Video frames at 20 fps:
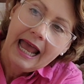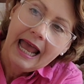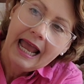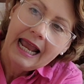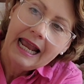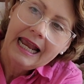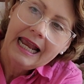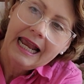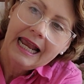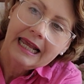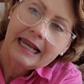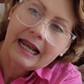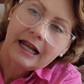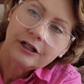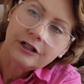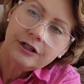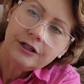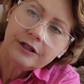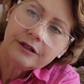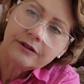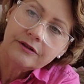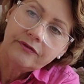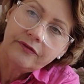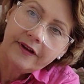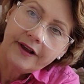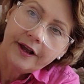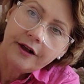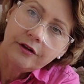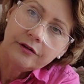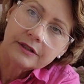and I took
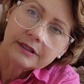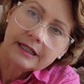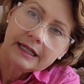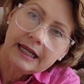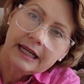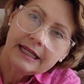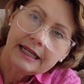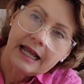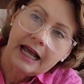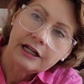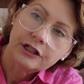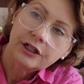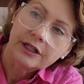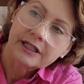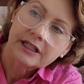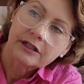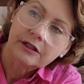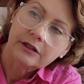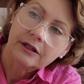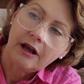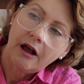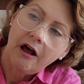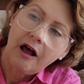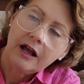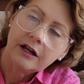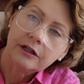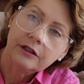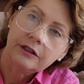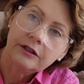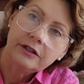felt and I just
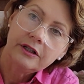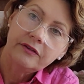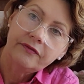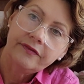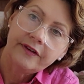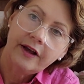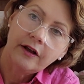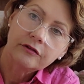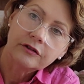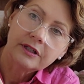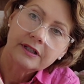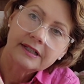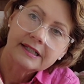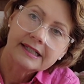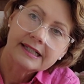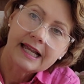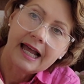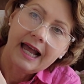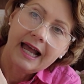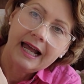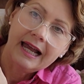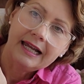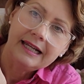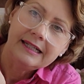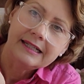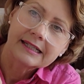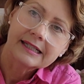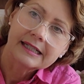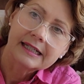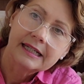hot glued the felt to the
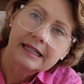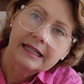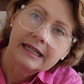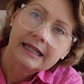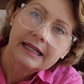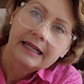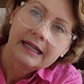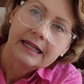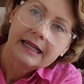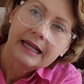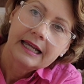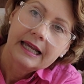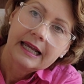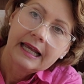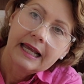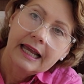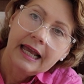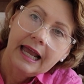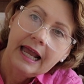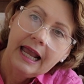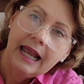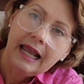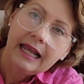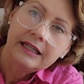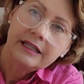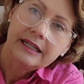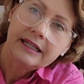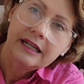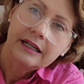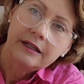sides, and
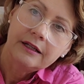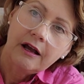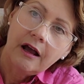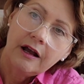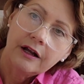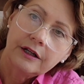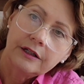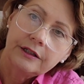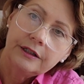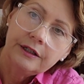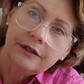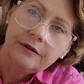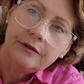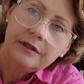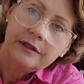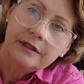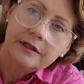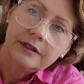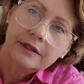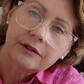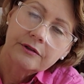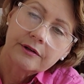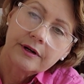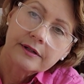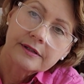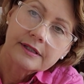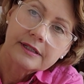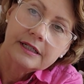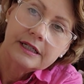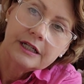then hot glued the
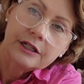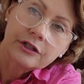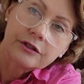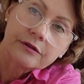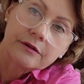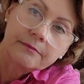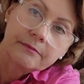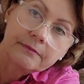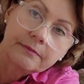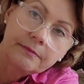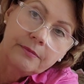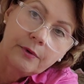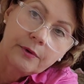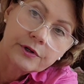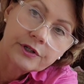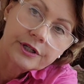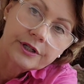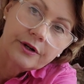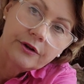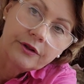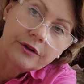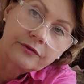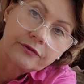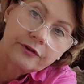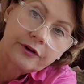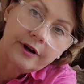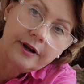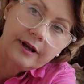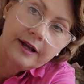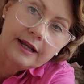cross stitch portion on the
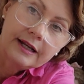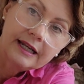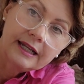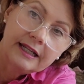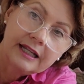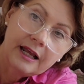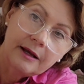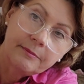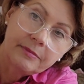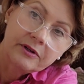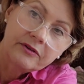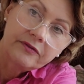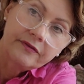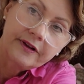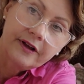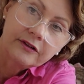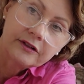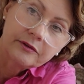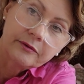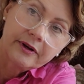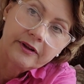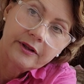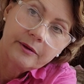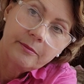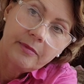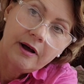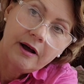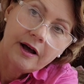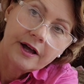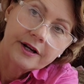front, and then I put felt around the
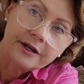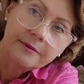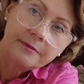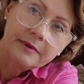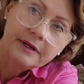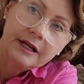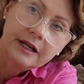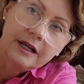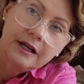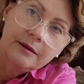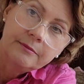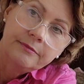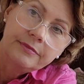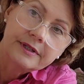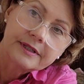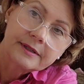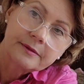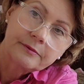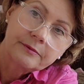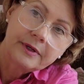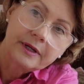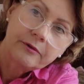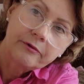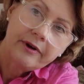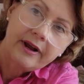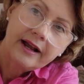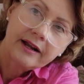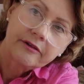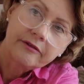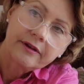bottom, put some
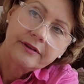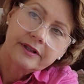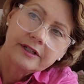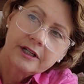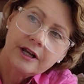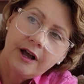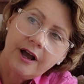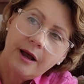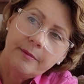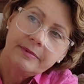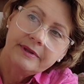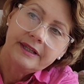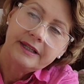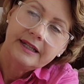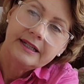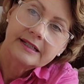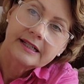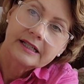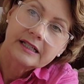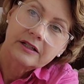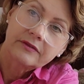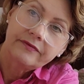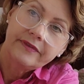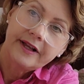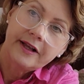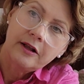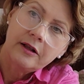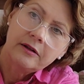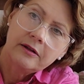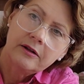rickrack around the top. Then this is a
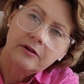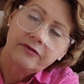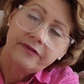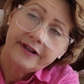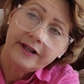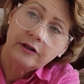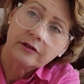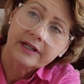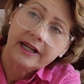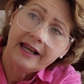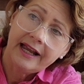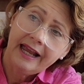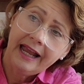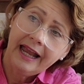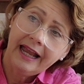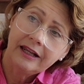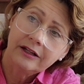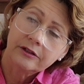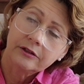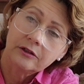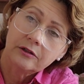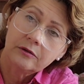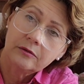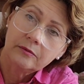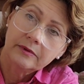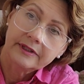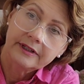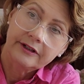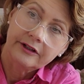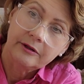felt handle
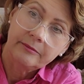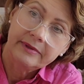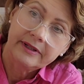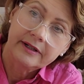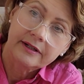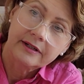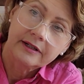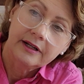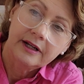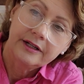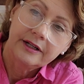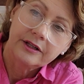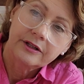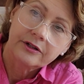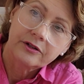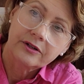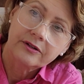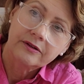with a little bit of another